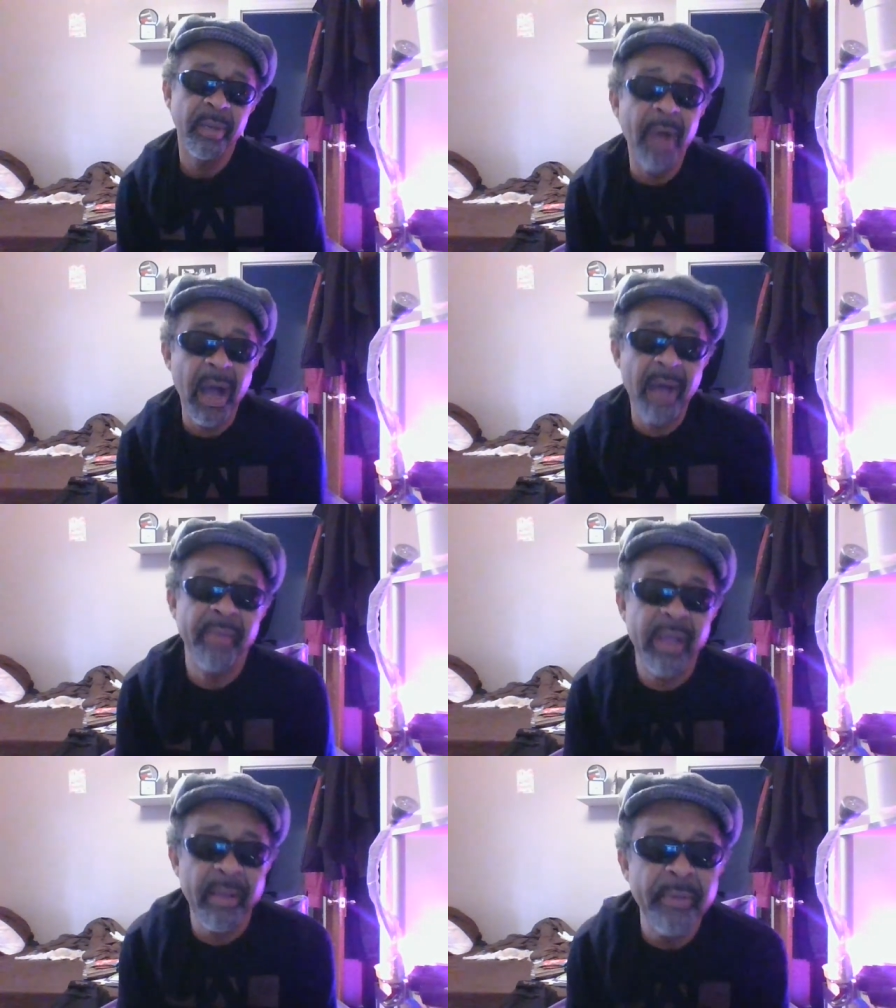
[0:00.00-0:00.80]
Come
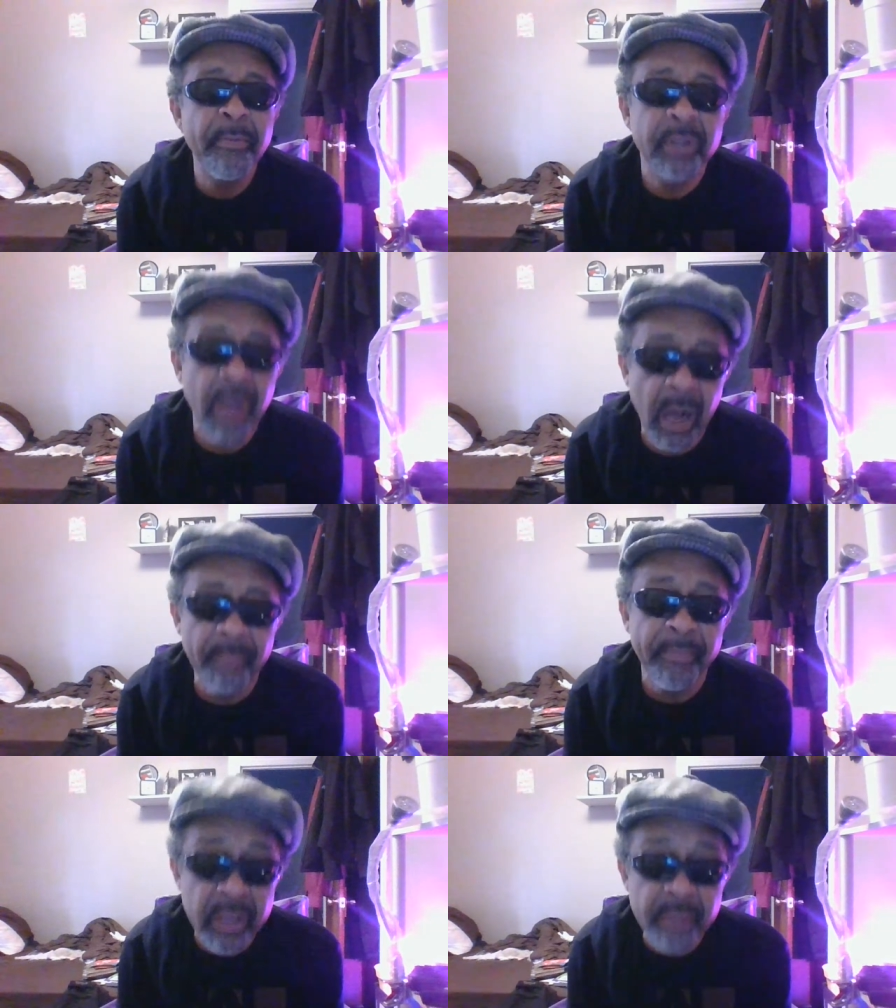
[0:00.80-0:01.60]
on, man. People
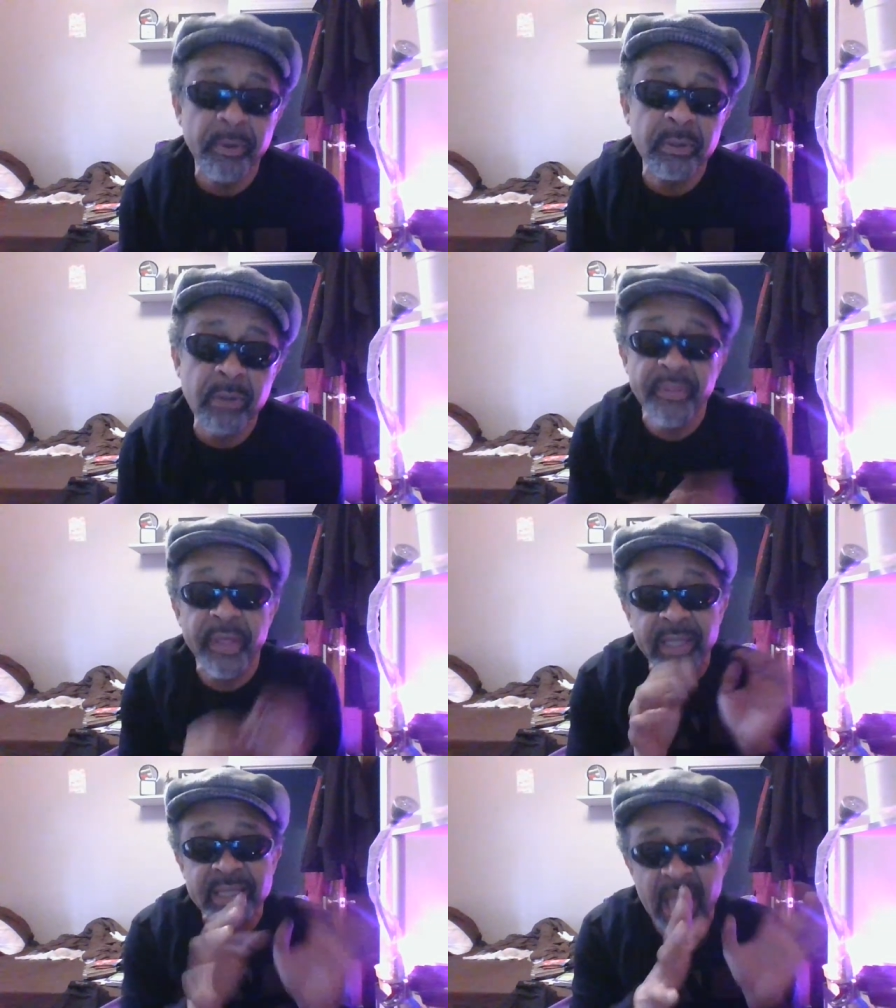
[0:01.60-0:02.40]
are people of
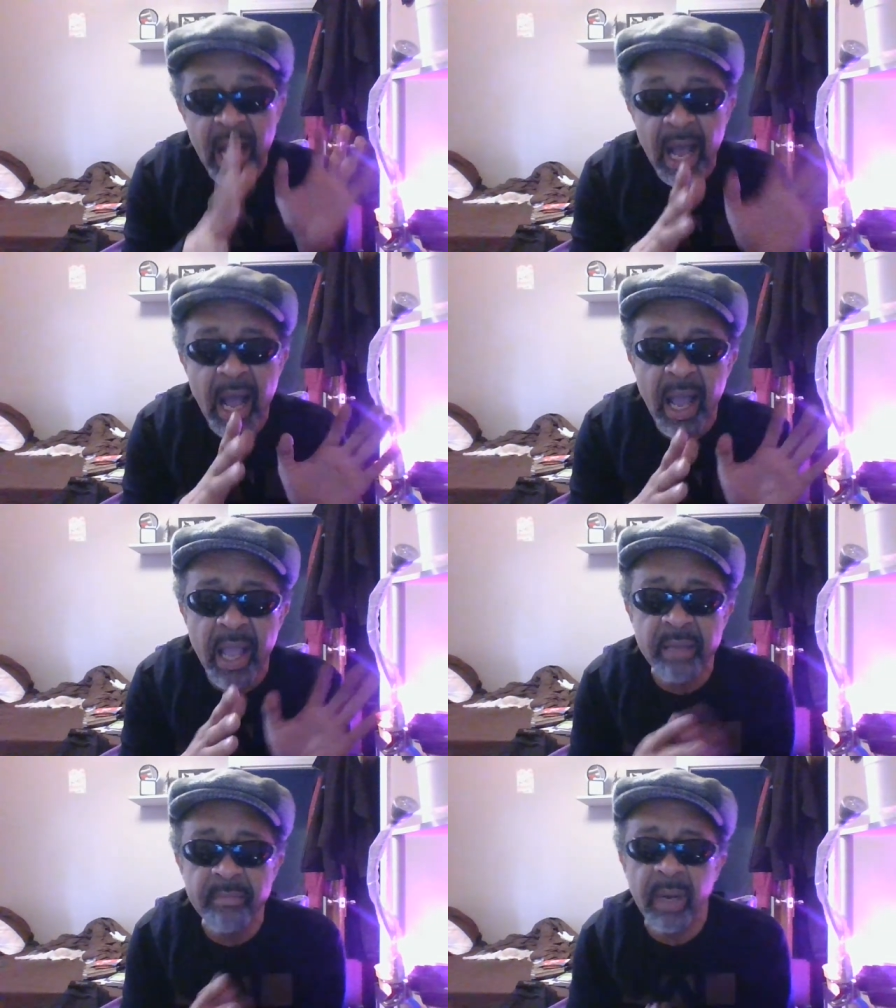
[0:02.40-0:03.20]
their time.
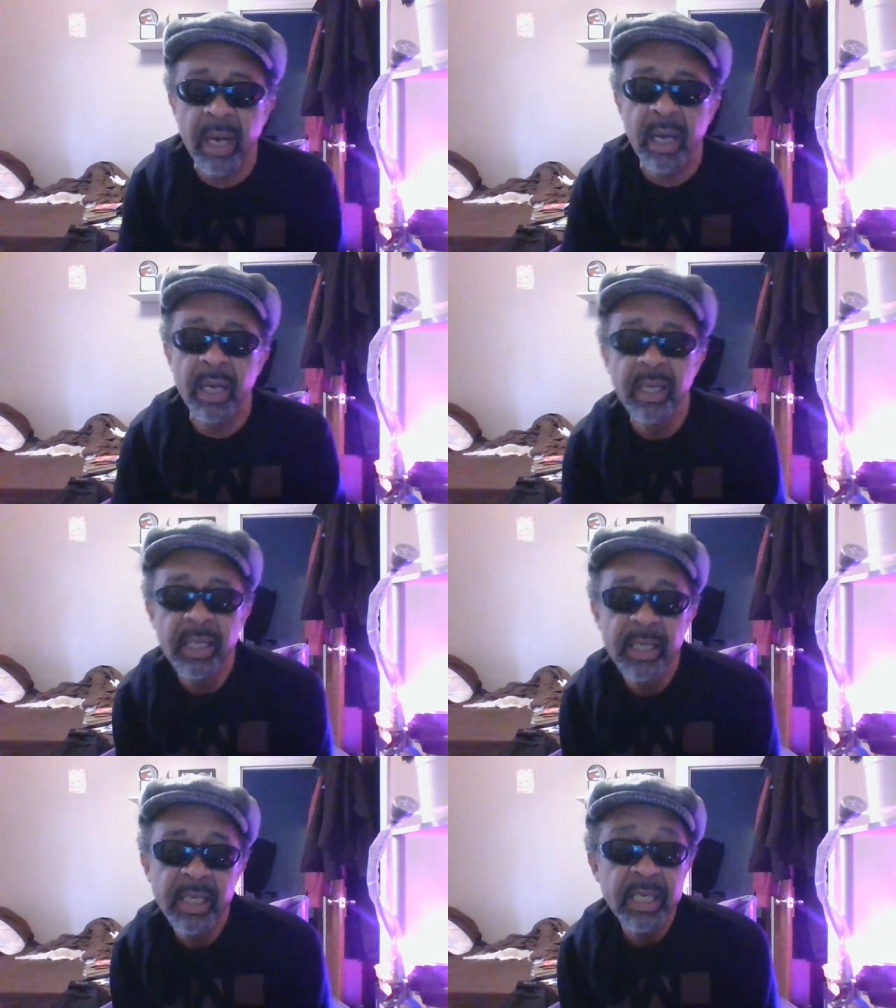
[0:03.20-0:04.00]

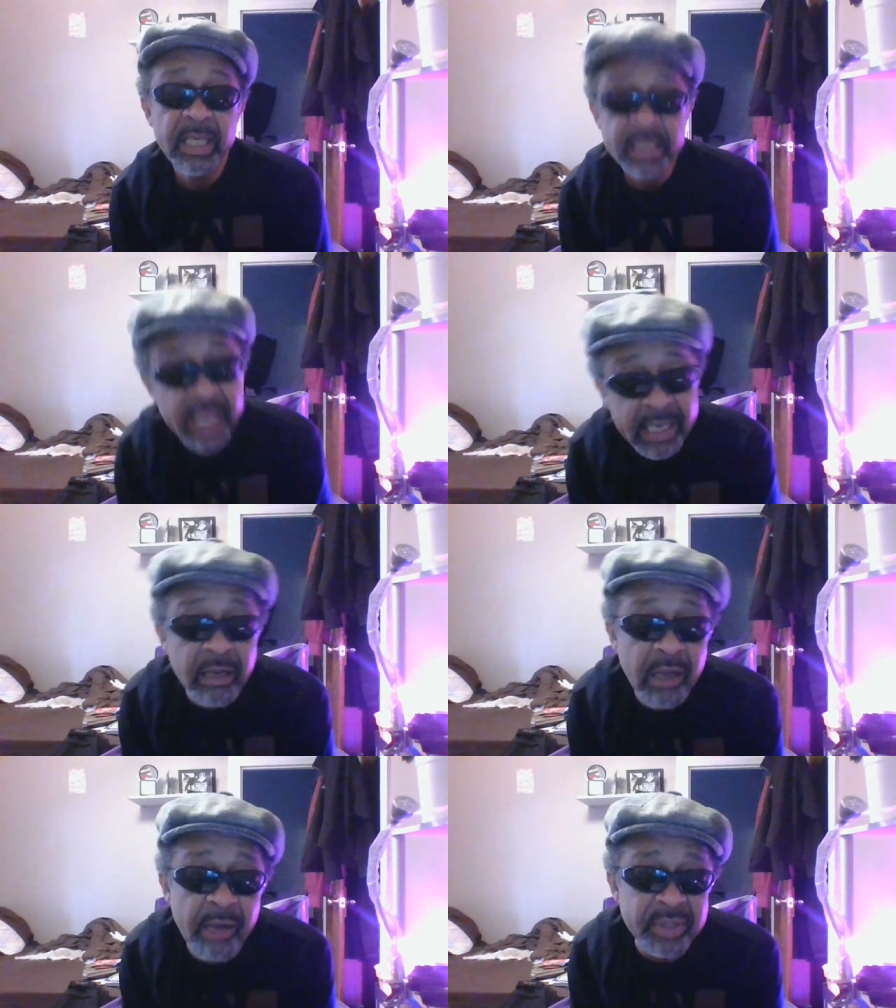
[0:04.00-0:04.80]

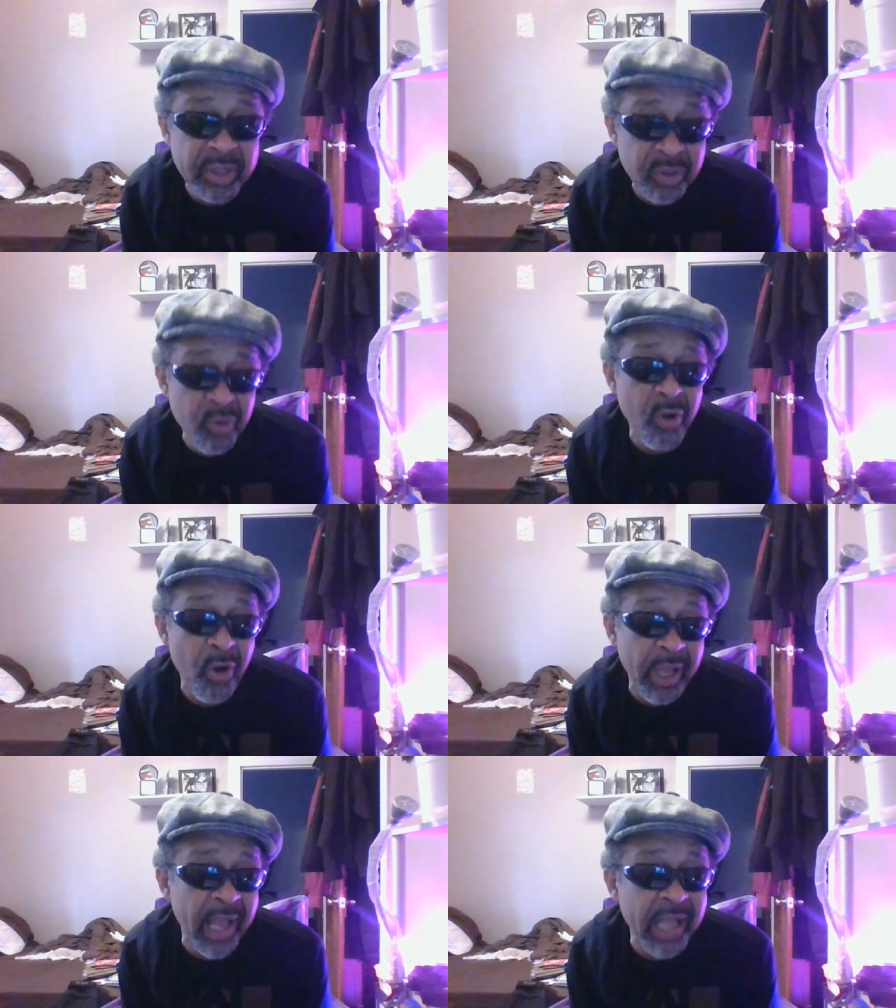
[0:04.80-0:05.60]
Lincoln comes to New
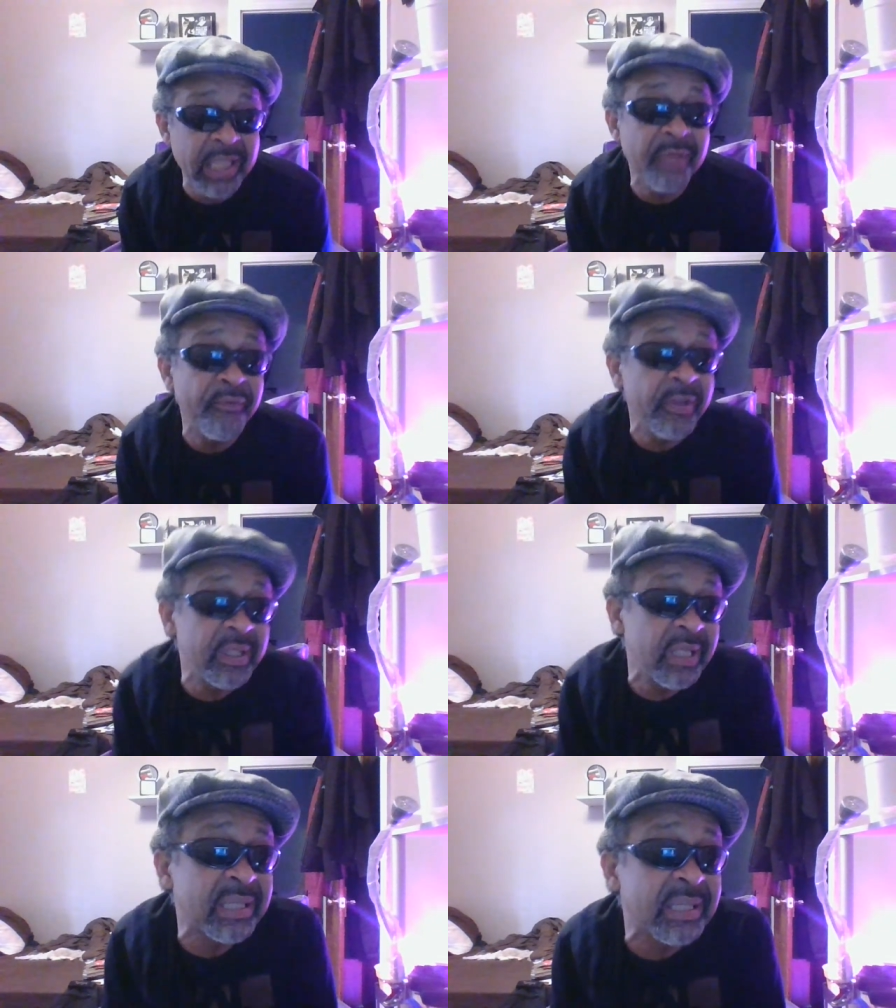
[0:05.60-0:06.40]
York in
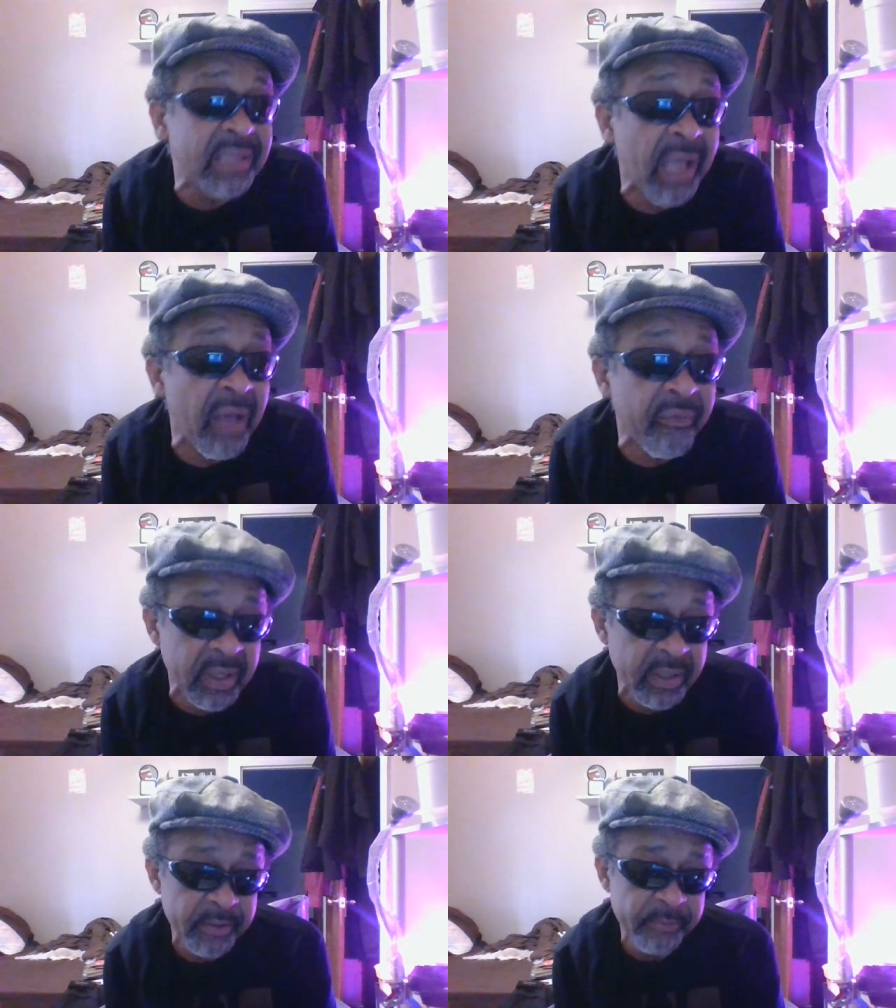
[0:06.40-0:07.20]
1857.